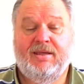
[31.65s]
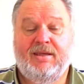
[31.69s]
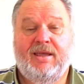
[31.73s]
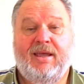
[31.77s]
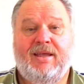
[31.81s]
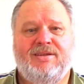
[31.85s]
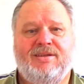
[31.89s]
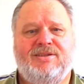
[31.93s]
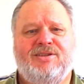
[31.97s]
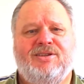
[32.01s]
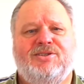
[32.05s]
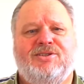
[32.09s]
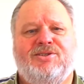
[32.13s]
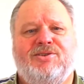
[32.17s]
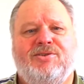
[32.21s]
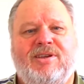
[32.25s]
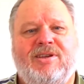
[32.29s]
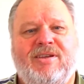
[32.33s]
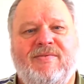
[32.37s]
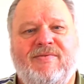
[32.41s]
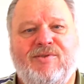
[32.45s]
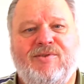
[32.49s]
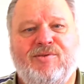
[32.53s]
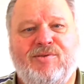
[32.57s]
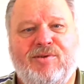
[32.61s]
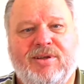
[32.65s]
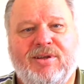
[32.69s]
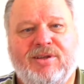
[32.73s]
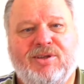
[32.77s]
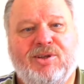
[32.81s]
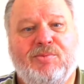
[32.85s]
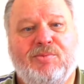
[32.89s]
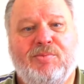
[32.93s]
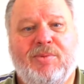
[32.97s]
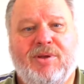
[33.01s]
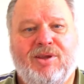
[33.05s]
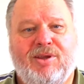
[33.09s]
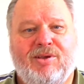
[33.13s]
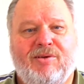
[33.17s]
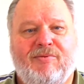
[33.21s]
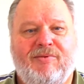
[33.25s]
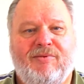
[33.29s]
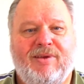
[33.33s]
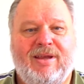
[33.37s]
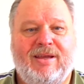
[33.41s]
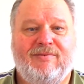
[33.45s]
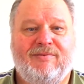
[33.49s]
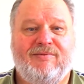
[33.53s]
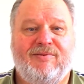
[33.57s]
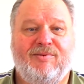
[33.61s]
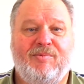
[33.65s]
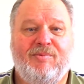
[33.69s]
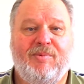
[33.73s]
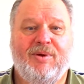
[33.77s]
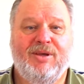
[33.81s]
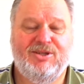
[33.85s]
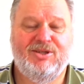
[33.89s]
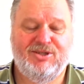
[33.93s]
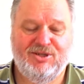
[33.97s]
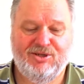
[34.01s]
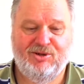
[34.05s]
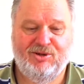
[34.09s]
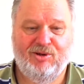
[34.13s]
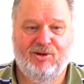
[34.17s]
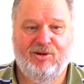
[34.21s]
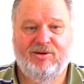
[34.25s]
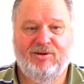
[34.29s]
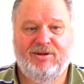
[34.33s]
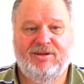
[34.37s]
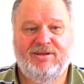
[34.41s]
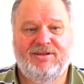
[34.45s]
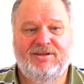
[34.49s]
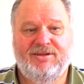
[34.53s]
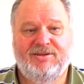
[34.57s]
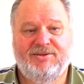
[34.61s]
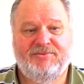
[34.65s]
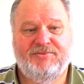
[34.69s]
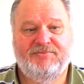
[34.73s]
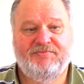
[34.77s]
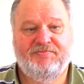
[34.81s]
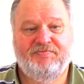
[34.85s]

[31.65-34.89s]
And just to give you a little bit of information on it,